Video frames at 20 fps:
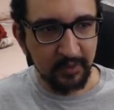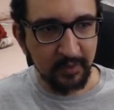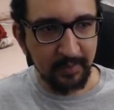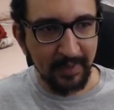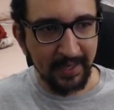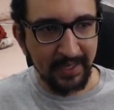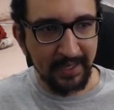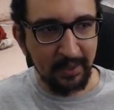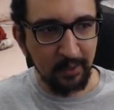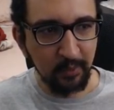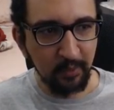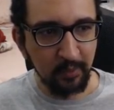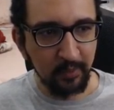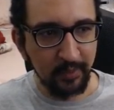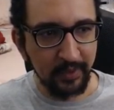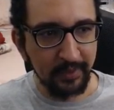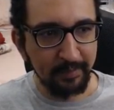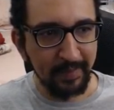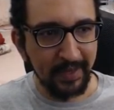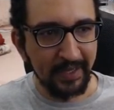my
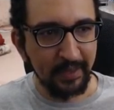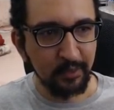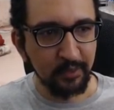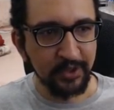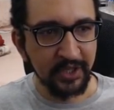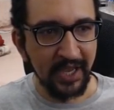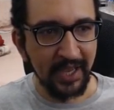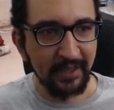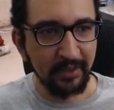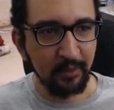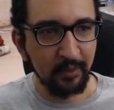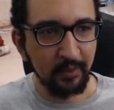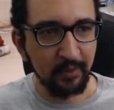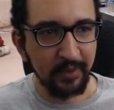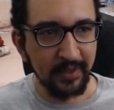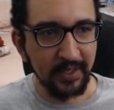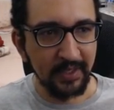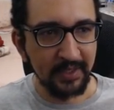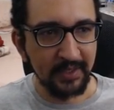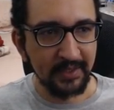new
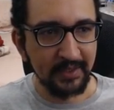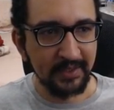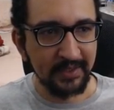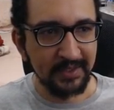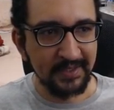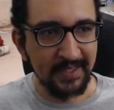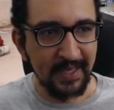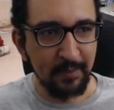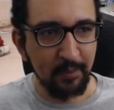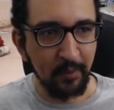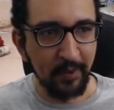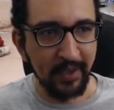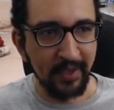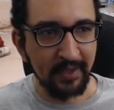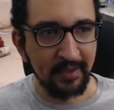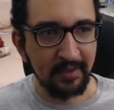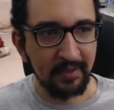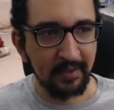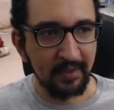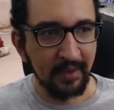shadow the same
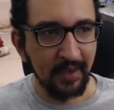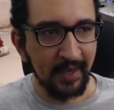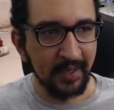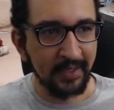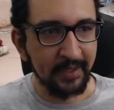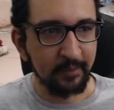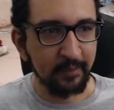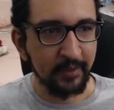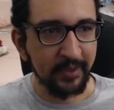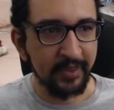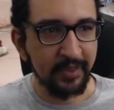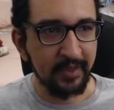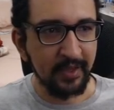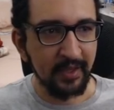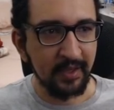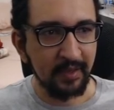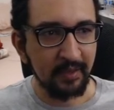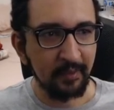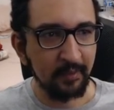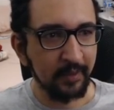way I did with
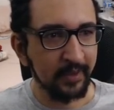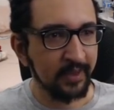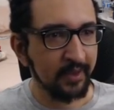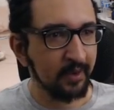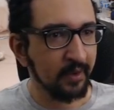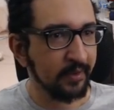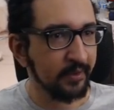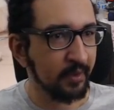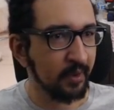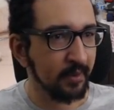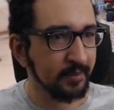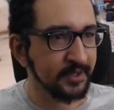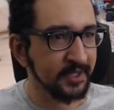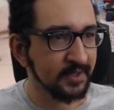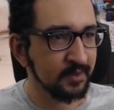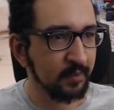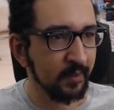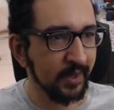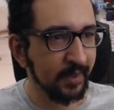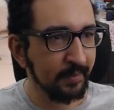the other
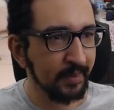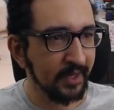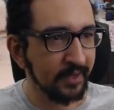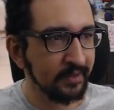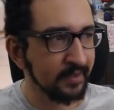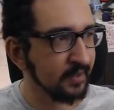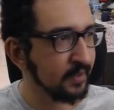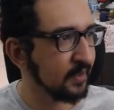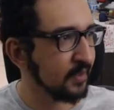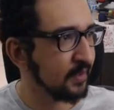objects. Wait a minute.